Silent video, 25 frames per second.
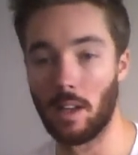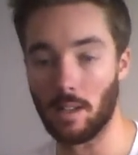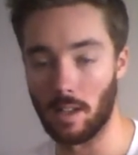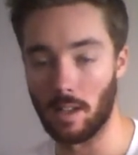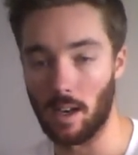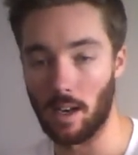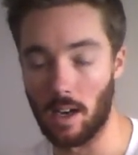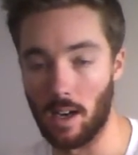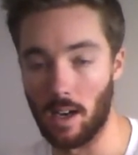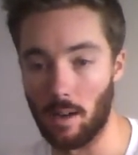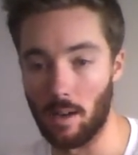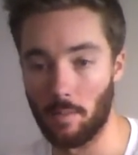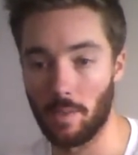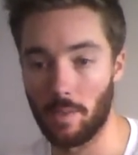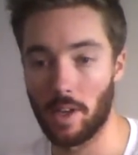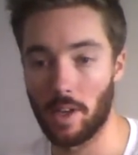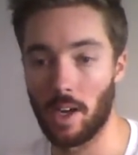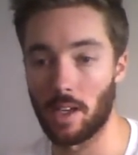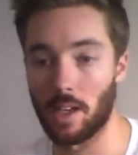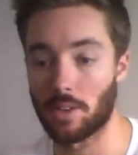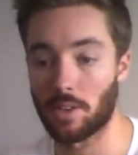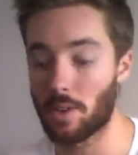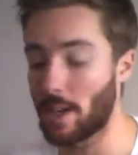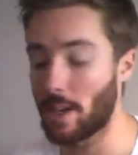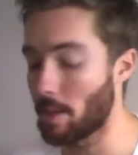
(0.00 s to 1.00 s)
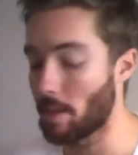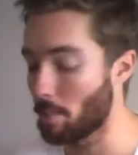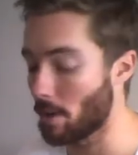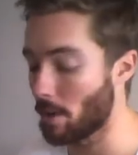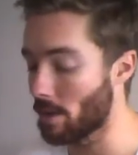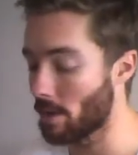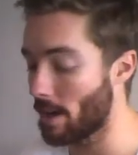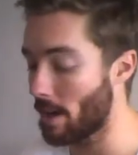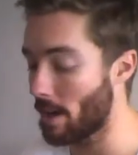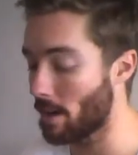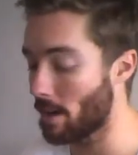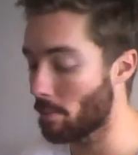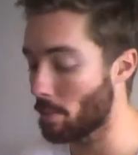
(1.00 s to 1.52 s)
The training
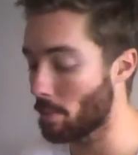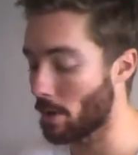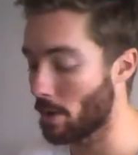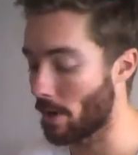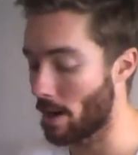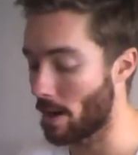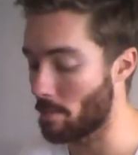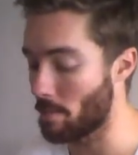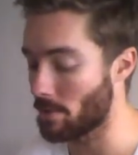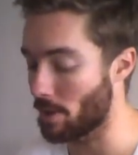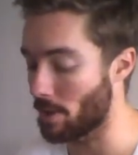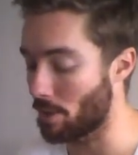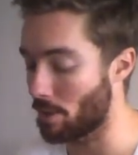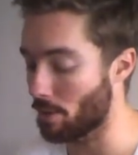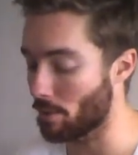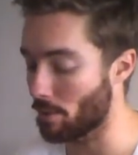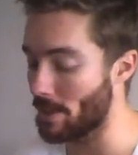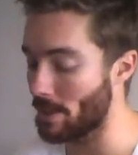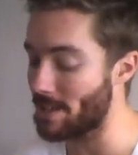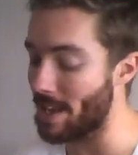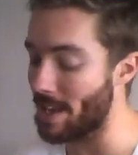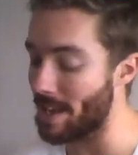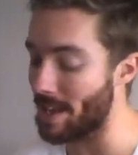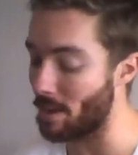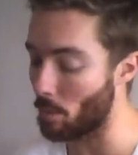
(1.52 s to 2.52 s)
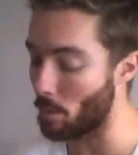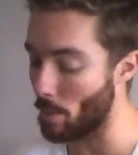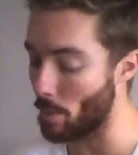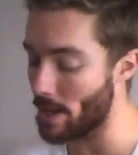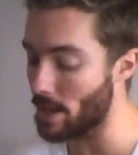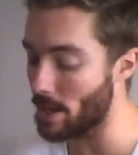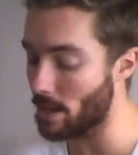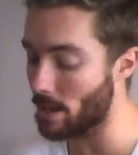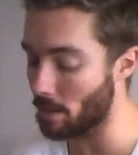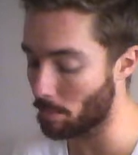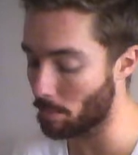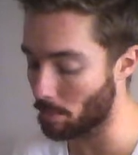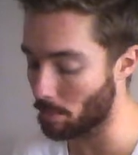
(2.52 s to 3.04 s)
program is a
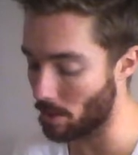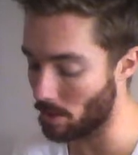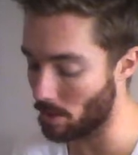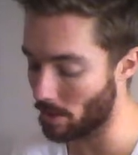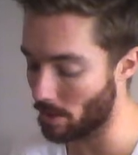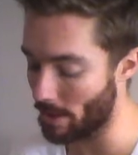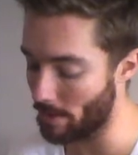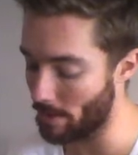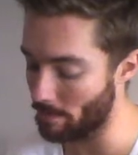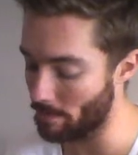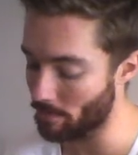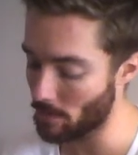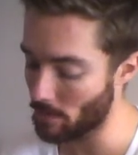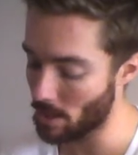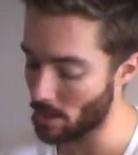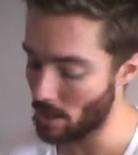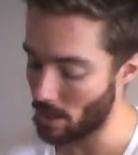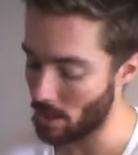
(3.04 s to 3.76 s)
3-day-a-week program.